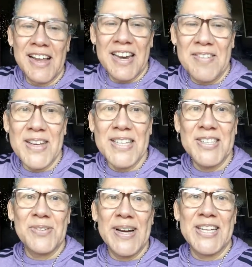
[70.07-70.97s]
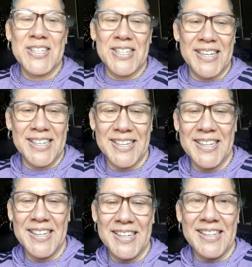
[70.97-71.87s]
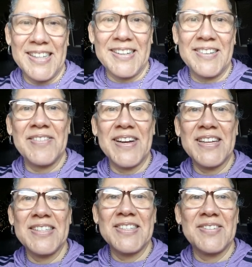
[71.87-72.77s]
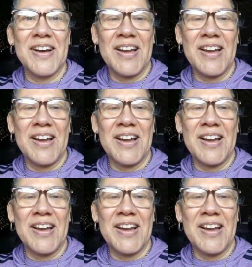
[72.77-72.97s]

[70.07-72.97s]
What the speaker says: Let me switch it. I don't know if I can switch.